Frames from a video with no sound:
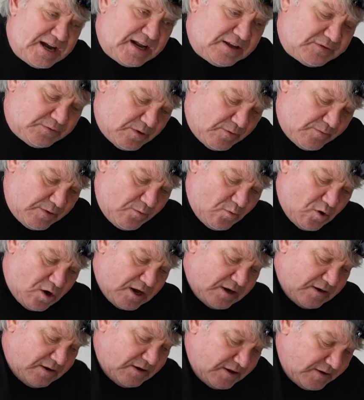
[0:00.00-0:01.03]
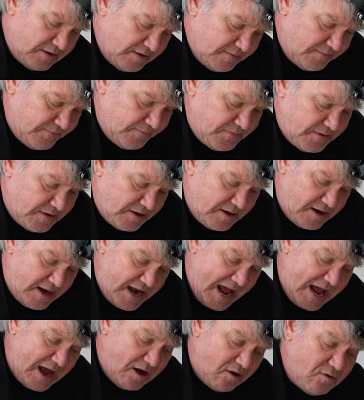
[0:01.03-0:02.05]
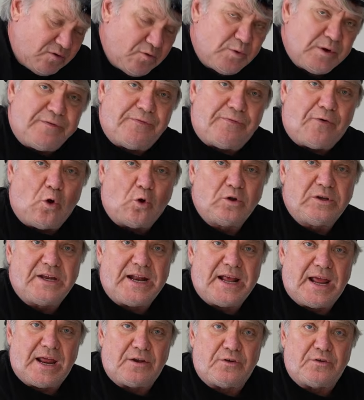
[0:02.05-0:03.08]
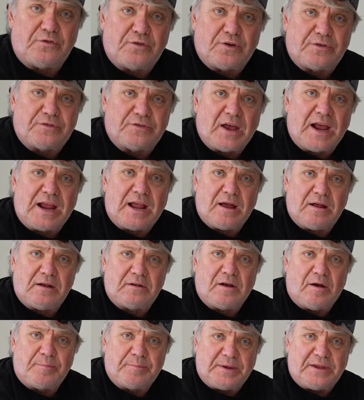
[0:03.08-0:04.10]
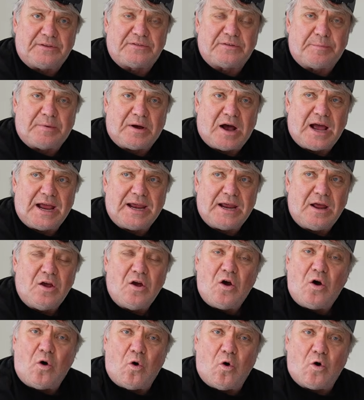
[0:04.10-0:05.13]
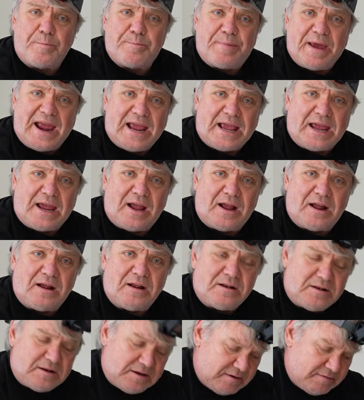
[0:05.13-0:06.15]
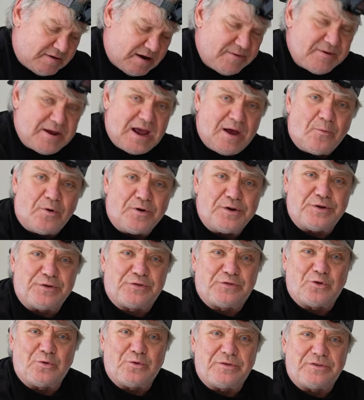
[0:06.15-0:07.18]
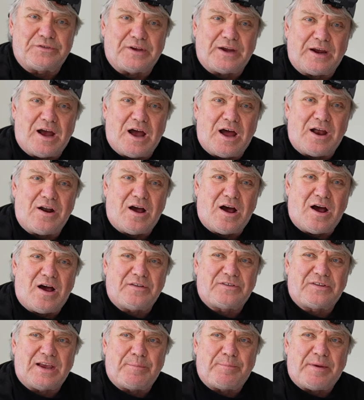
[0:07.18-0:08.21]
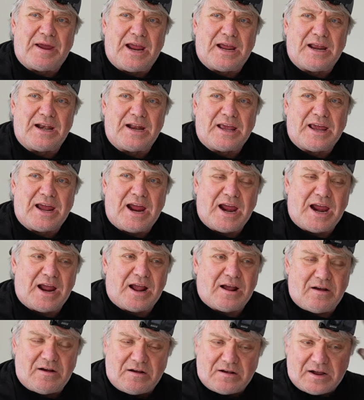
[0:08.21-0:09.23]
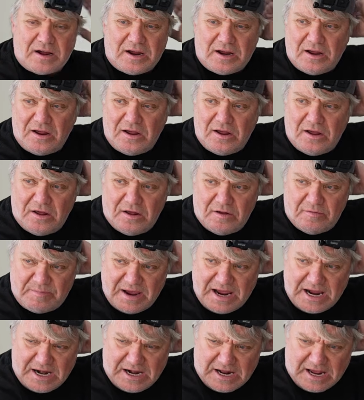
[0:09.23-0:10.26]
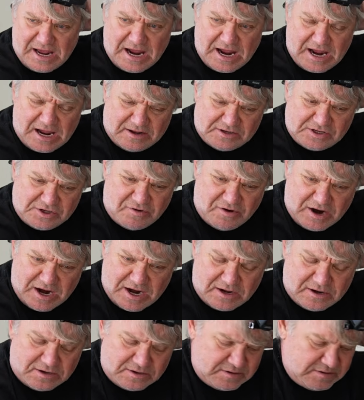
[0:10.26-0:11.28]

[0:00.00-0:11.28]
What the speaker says: That's what we want. Now we fold it in, just like a pizza pie or baking, right? We had one of the students say, oh, no, it's like baking a cake. Okay, baking a cake, it's great.